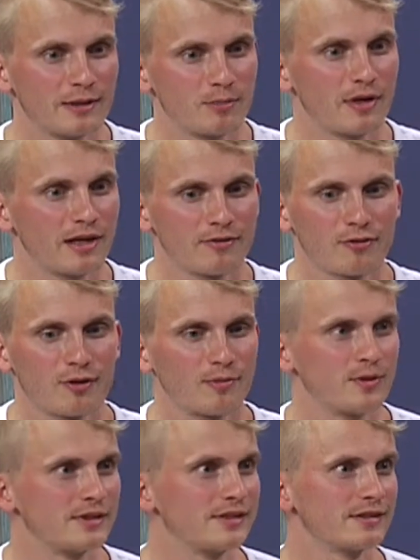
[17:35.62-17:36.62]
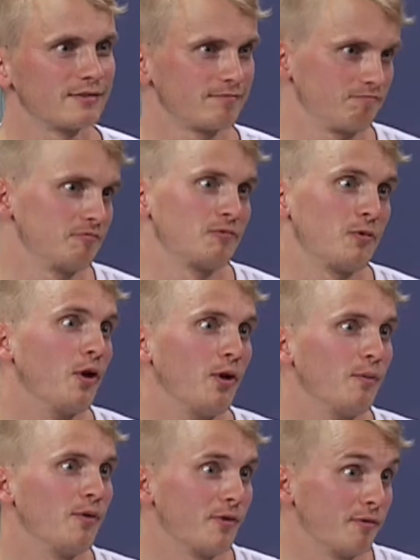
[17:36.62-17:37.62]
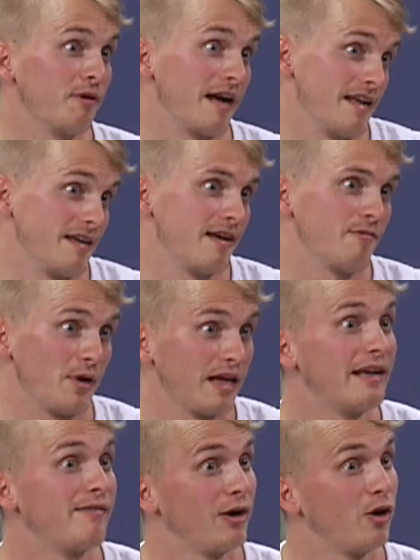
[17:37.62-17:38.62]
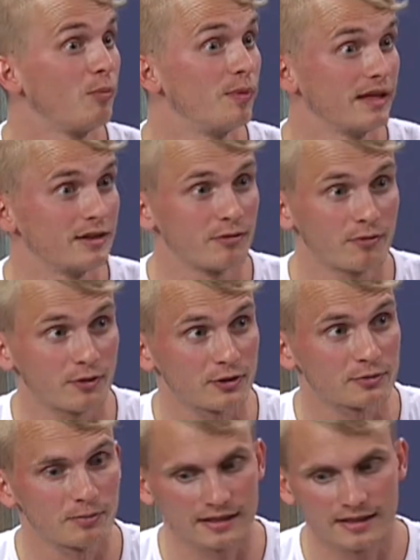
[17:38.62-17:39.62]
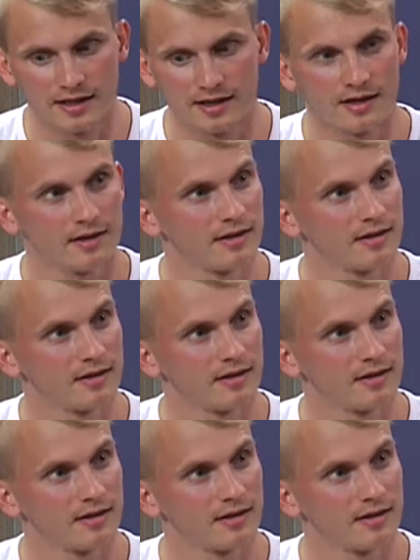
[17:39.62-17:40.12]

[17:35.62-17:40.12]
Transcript: the platform which is all ready. We are oh. developing it, of course. Also, it's,